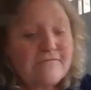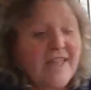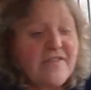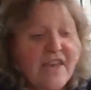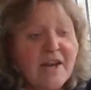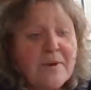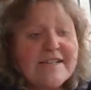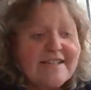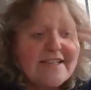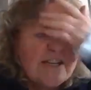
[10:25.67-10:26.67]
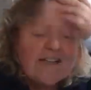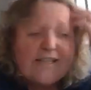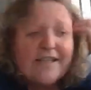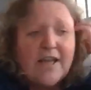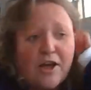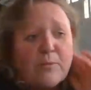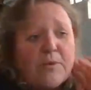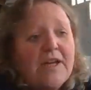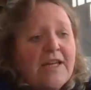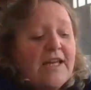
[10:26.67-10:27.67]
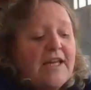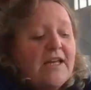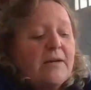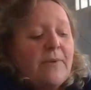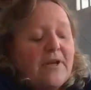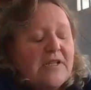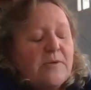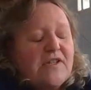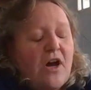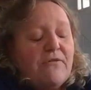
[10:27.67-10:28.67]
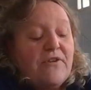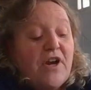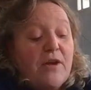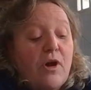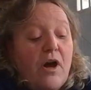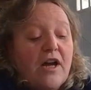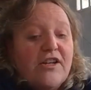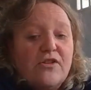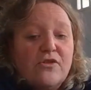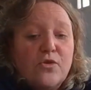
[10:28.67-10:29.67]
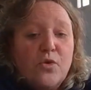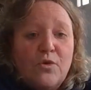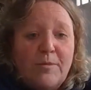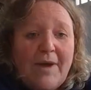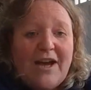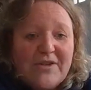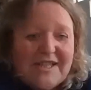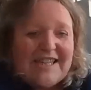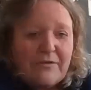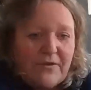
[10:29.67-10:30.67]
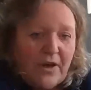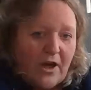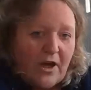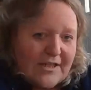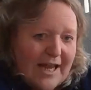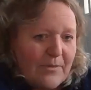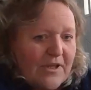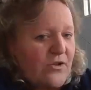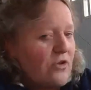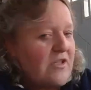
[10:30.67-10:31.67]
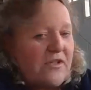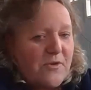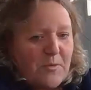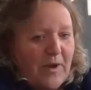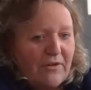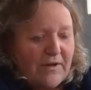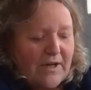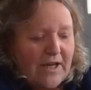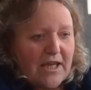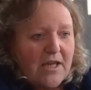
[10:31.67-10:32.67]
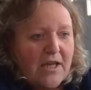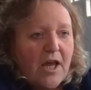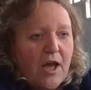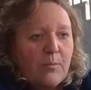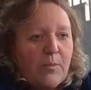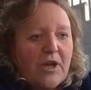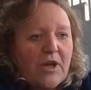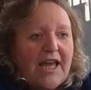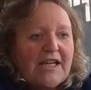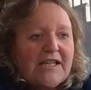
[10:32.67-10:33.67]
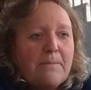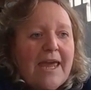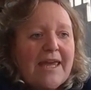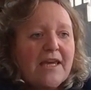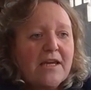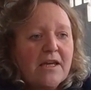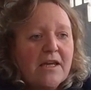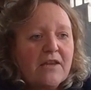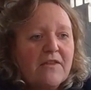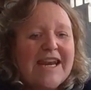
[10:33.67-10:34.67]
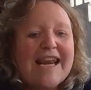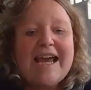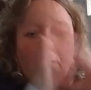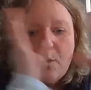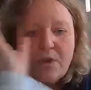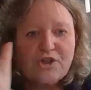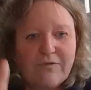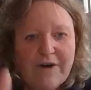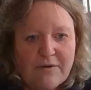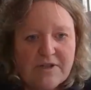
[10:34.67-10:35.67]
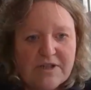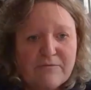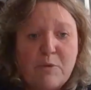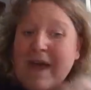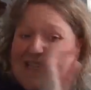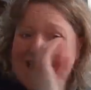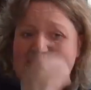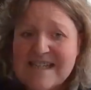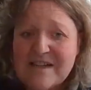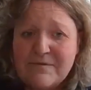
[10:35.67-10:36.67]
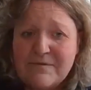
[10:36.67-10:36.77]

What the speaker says: Then I went to the nursing home, back to the staff, and I taught them how to give her tablets, not disrespectfully, but like to make the language around it repetitive